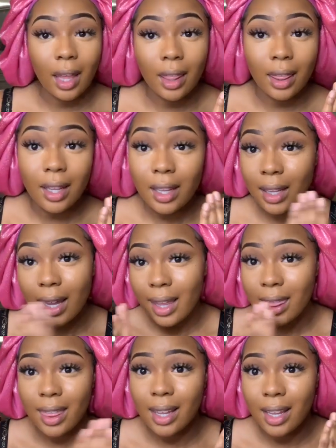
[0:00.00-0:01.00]
Look at
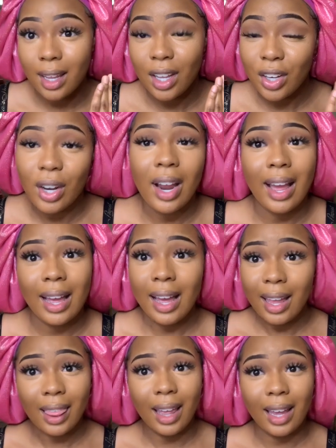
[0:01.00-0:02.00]
the under eye
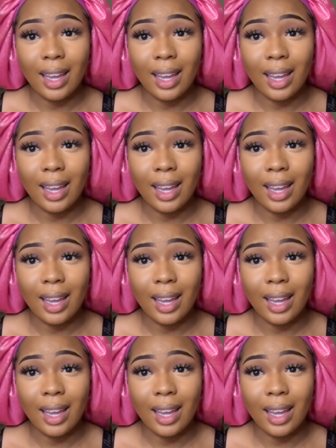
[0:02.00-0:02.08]
highlight.